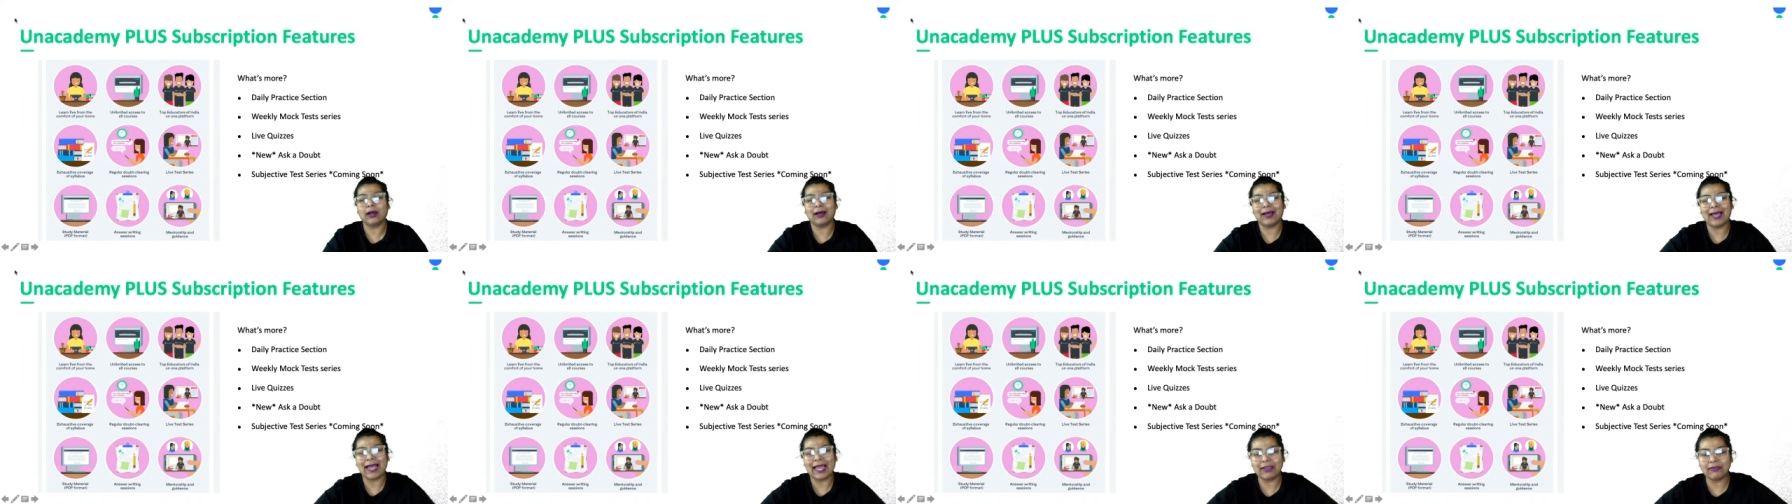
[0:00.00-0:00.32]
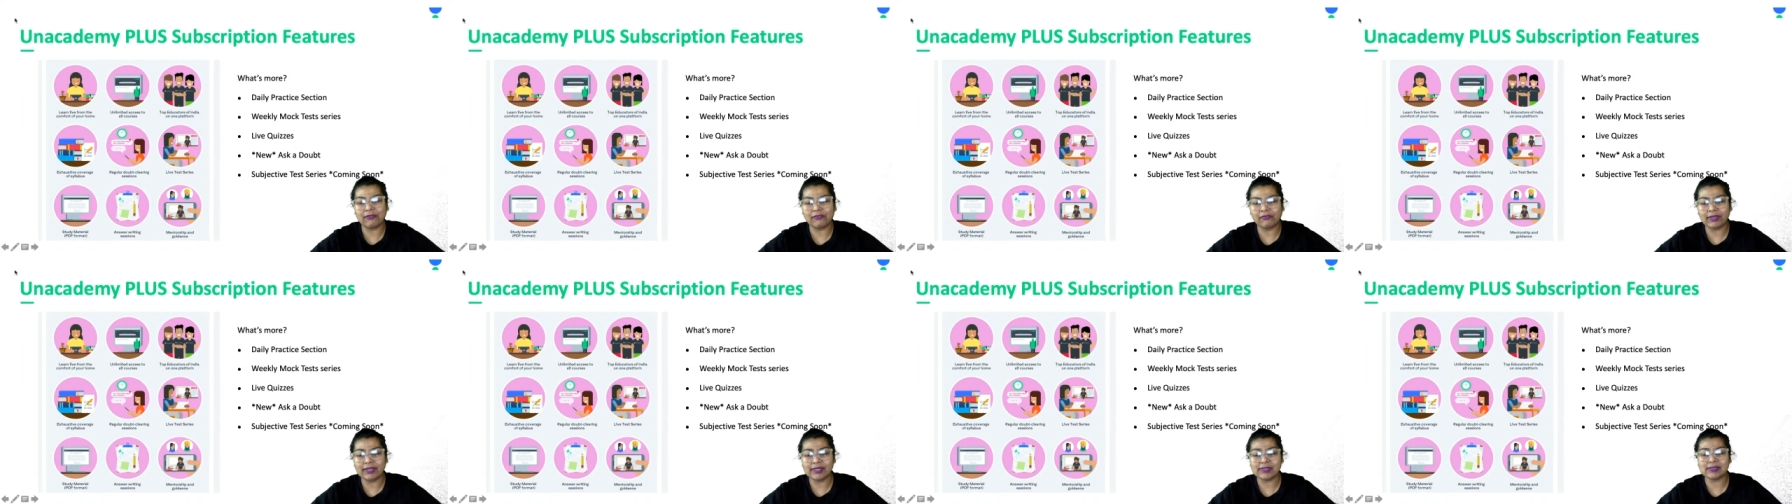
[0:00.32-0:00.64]

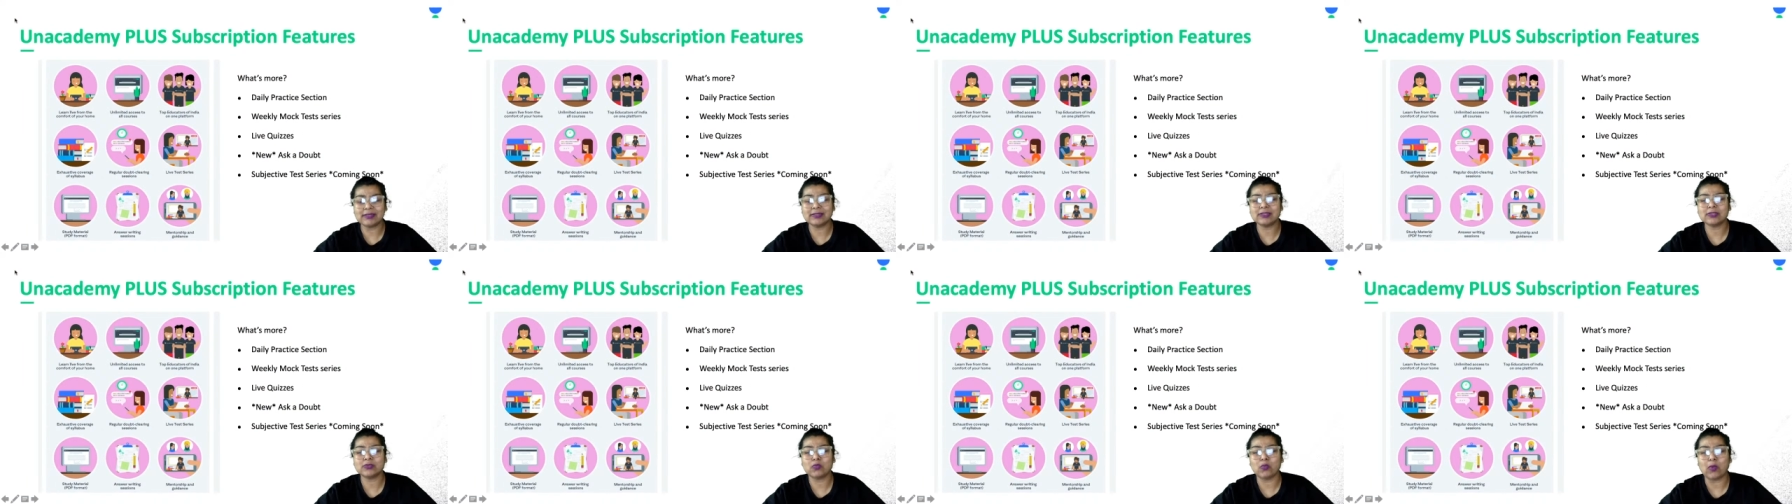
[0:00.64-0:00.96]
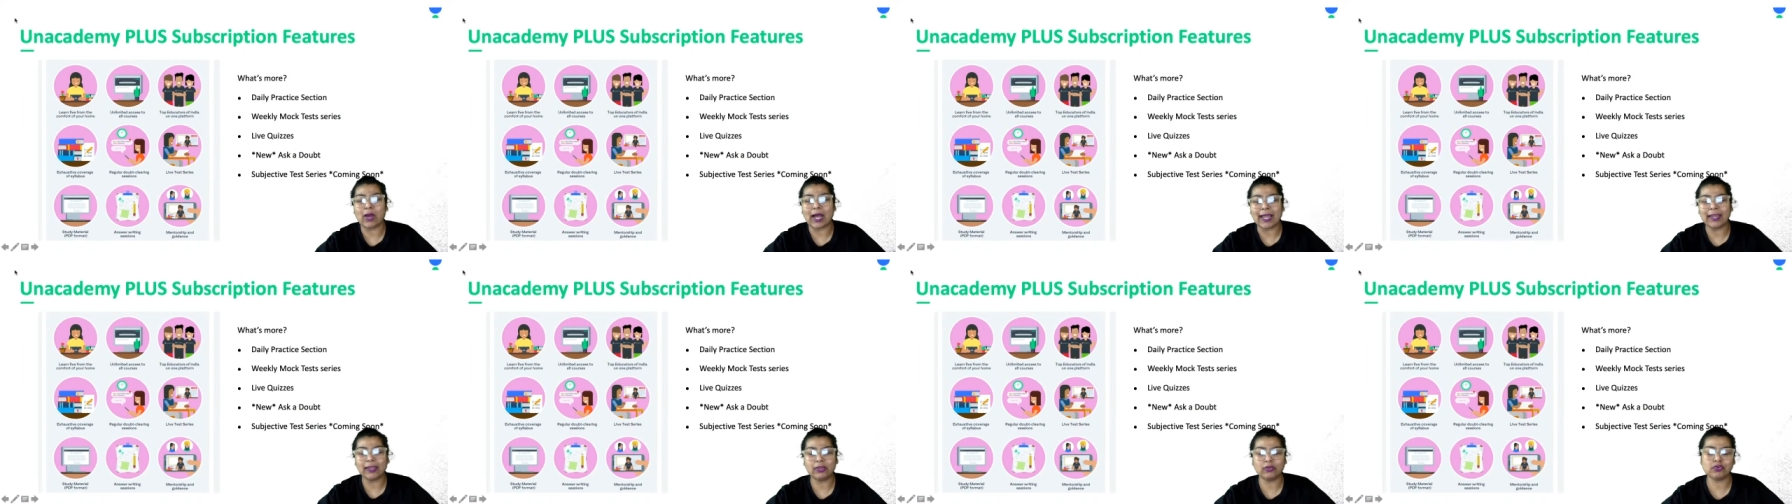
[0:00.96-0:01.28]
and reasons
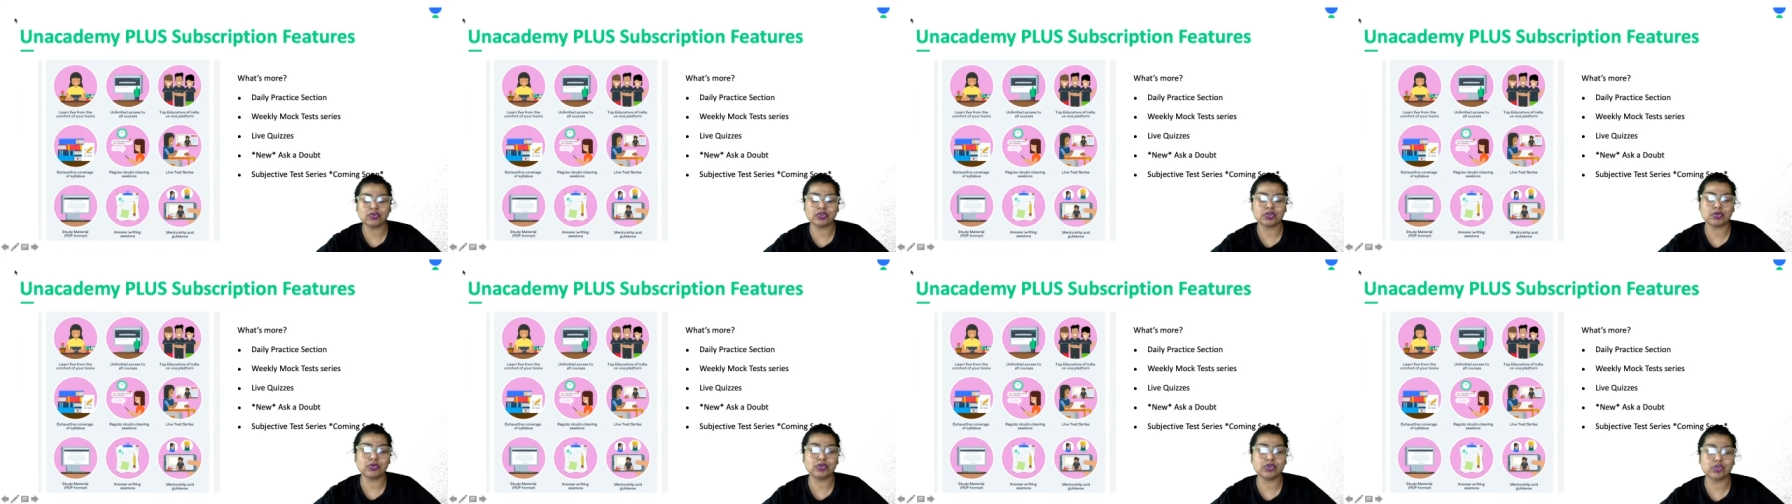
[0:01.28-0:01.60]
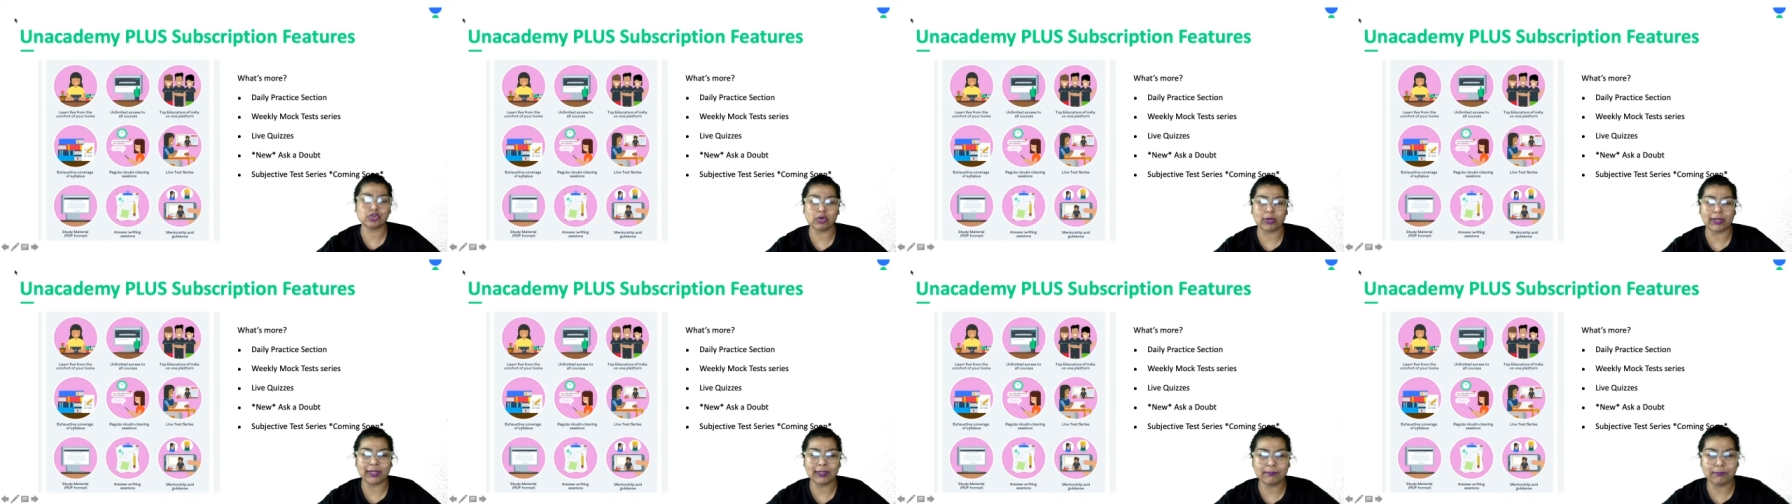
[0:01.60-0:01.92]
why you should
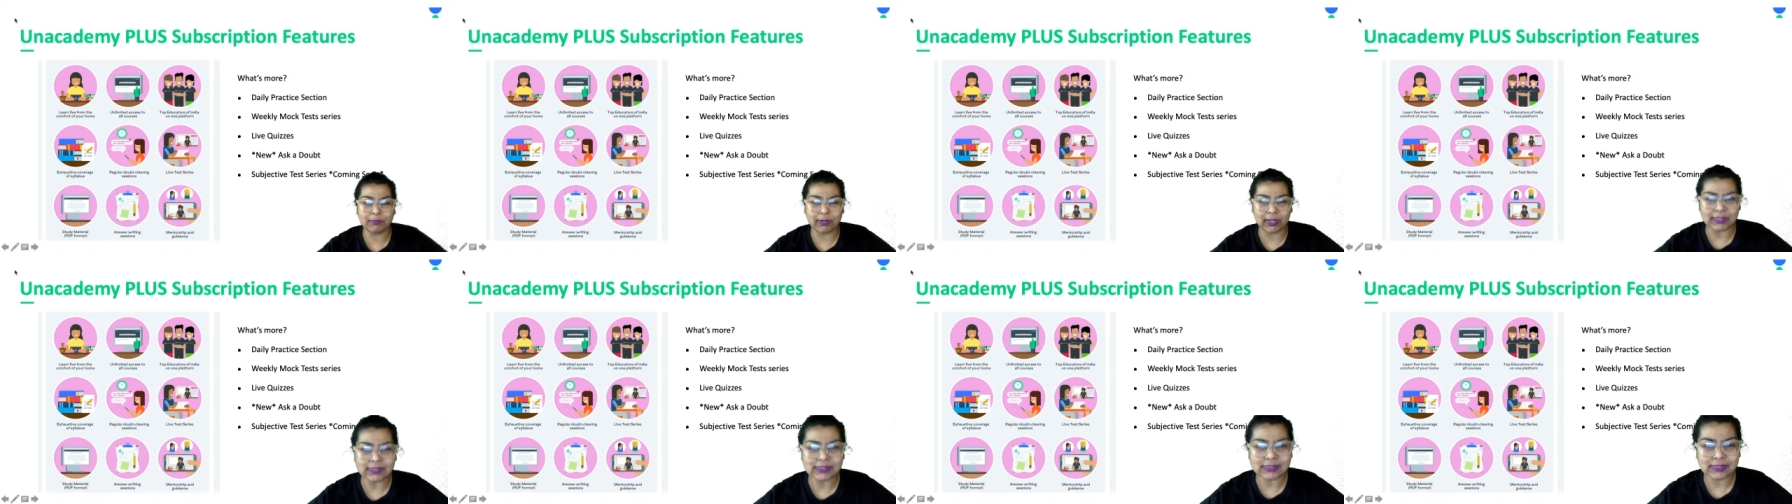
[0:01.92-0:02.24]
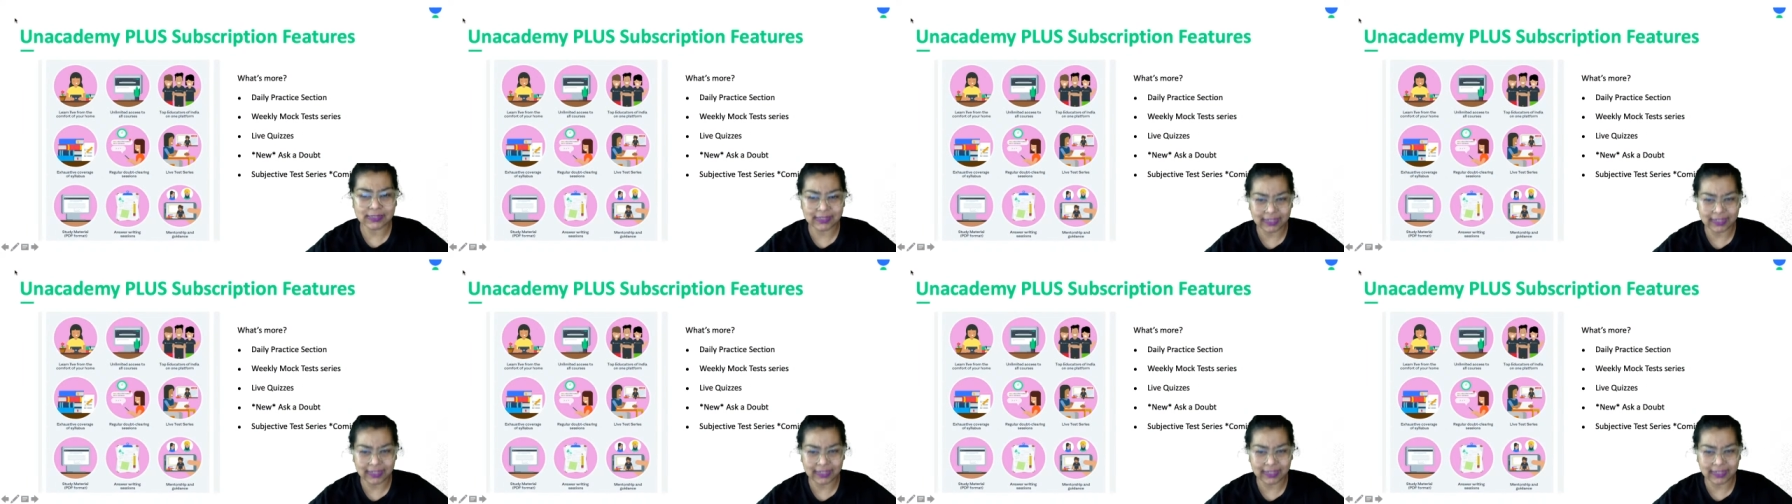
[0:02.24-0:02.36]
join Plus.